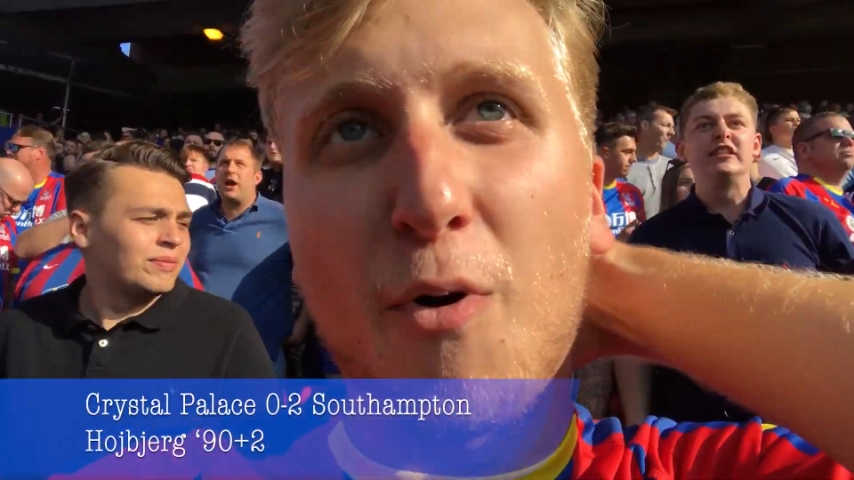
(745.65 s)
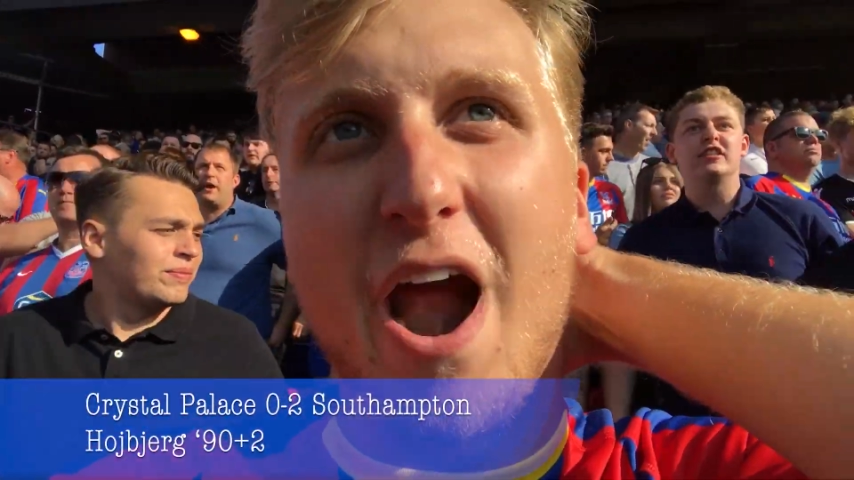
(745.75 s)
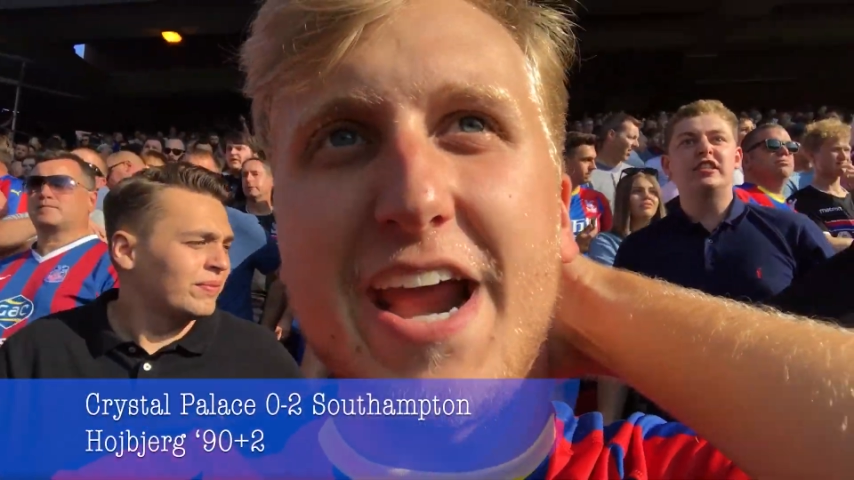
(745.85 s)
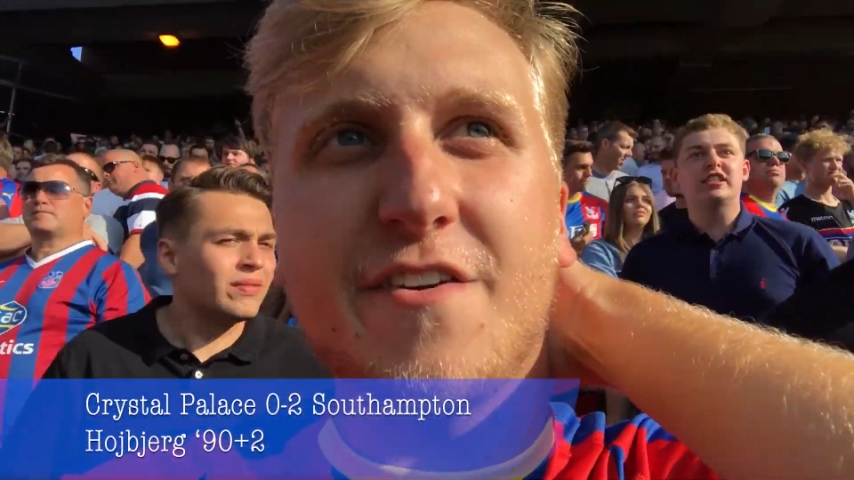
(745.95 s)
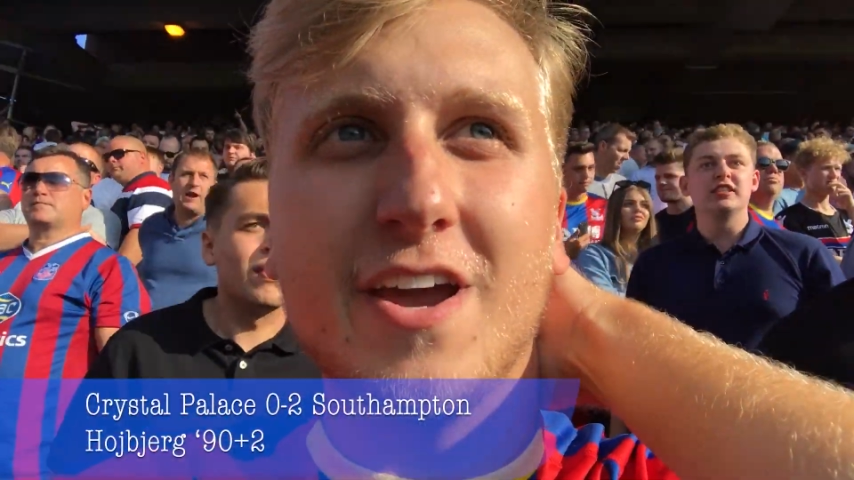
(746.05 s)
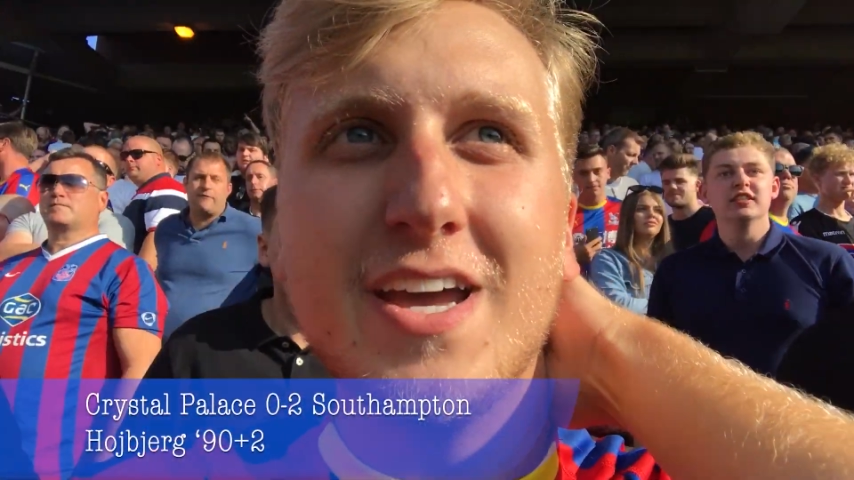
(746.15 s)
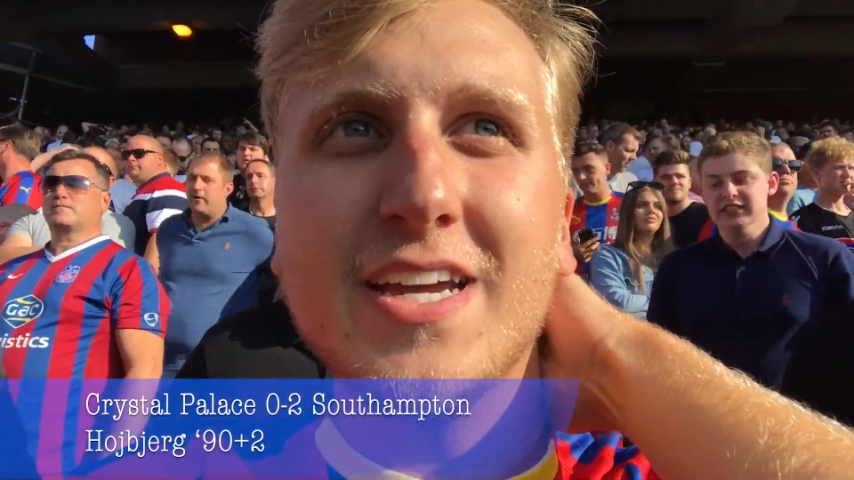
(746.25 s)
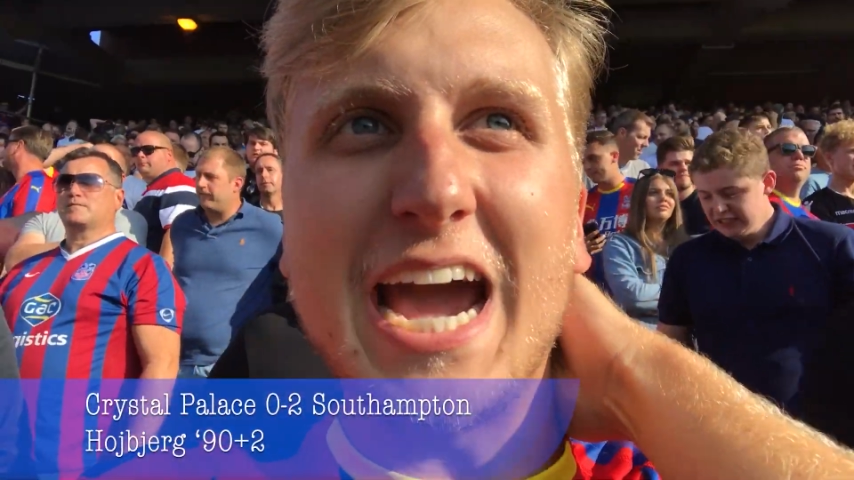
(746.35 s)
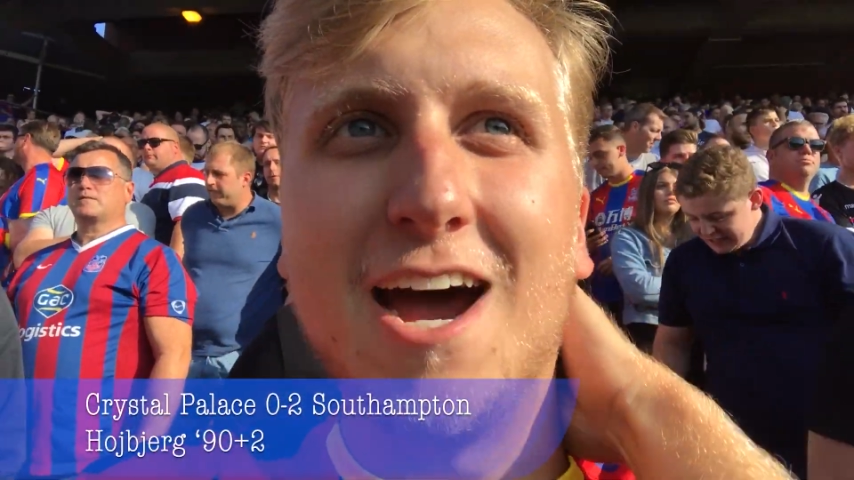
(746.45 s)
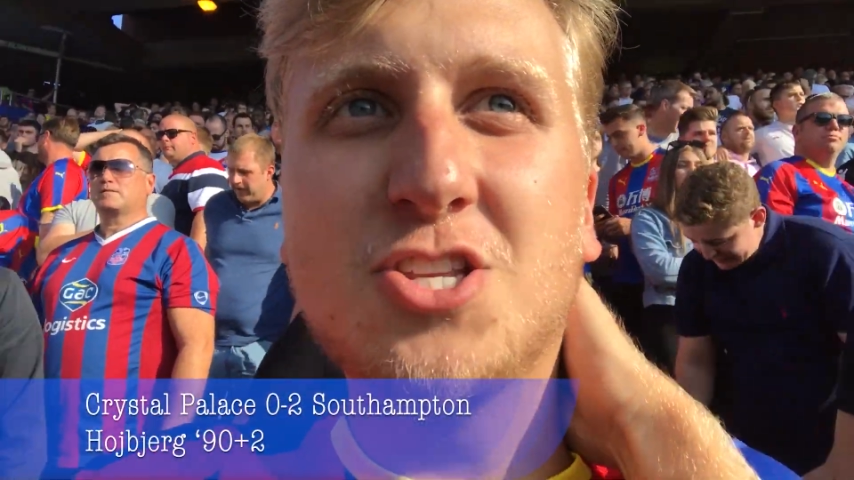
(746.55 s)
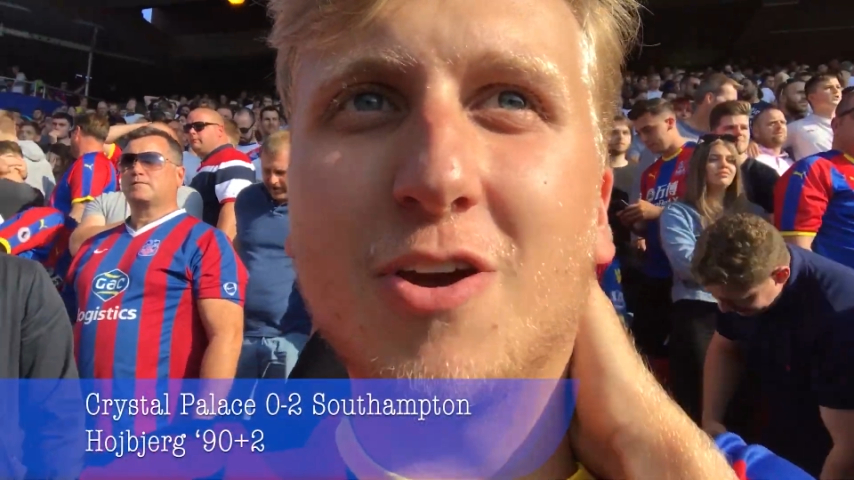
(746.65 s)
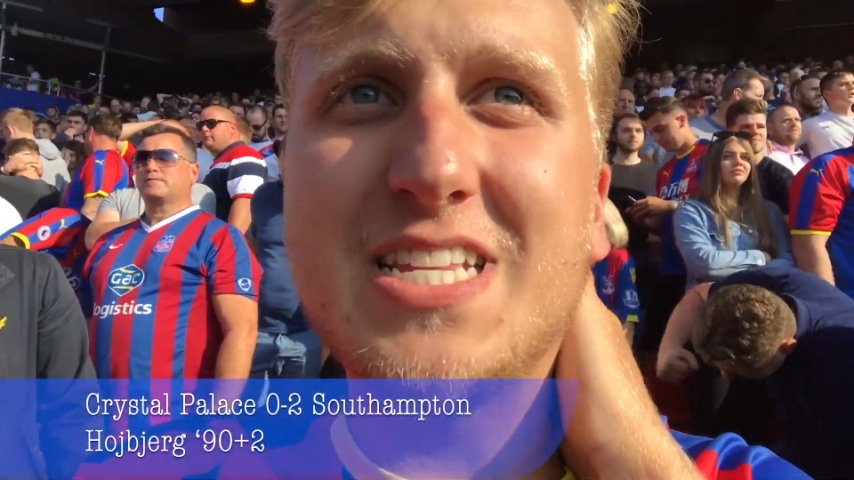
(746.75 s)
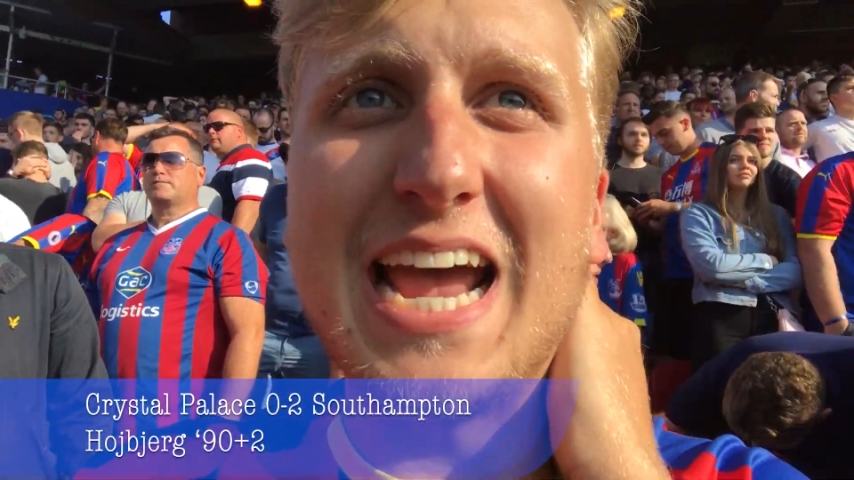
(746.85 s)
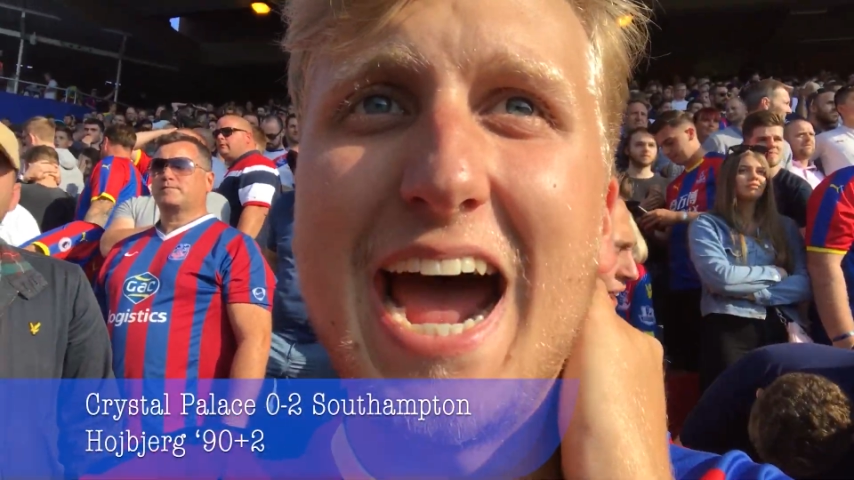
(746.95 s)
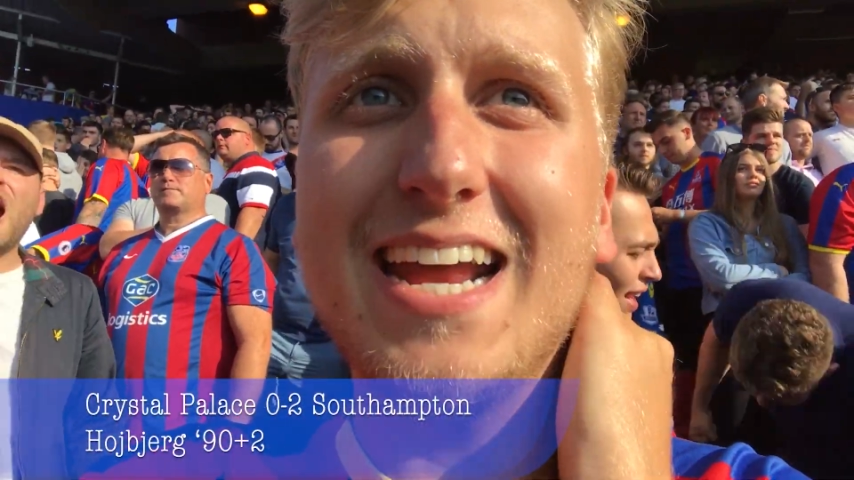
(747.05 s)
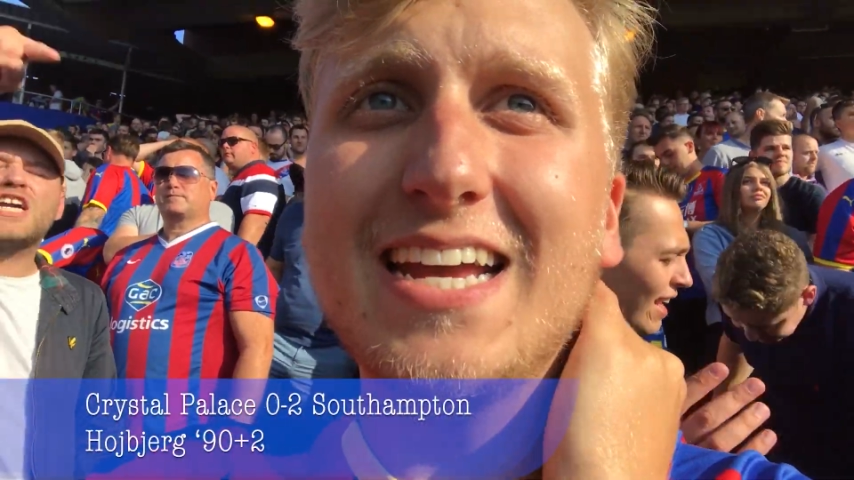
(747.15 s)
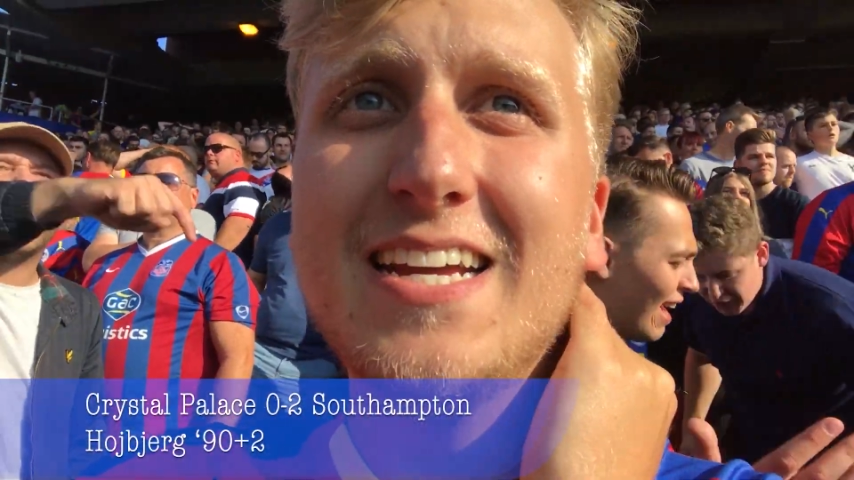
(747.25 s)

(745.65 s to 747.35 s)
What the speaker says: break, counter-attack.